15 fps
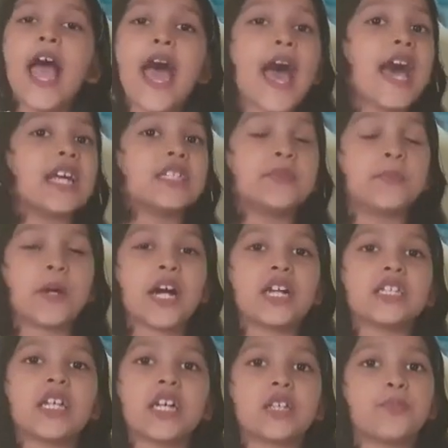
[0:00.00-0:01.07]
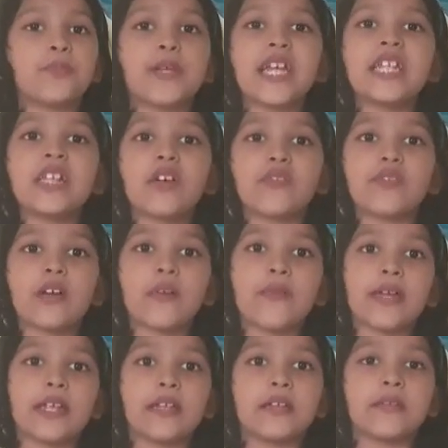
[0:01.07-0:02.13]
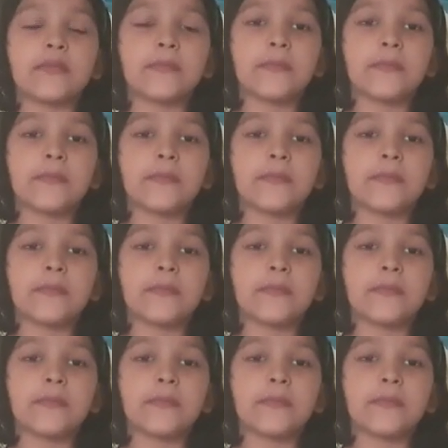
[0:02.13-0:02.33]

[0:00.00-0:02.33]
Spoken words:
as per the speed of the wind.